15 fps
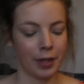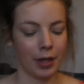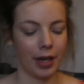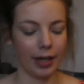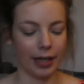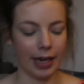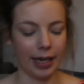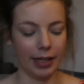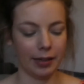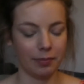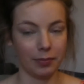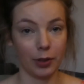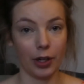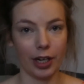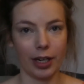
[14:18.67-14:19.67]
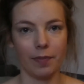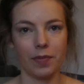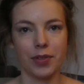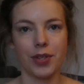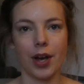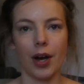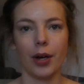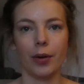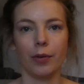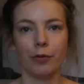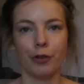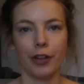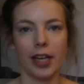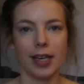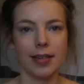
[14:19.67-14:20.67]
okay, got it. So for
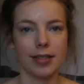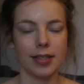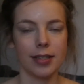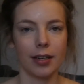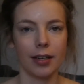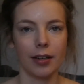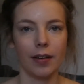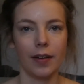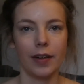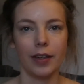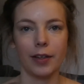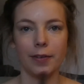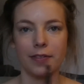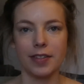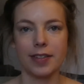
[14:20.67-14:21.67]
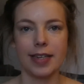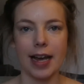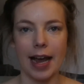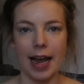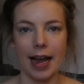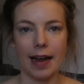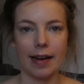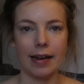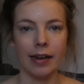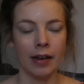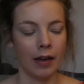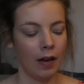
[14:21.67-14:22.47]
this kind of day,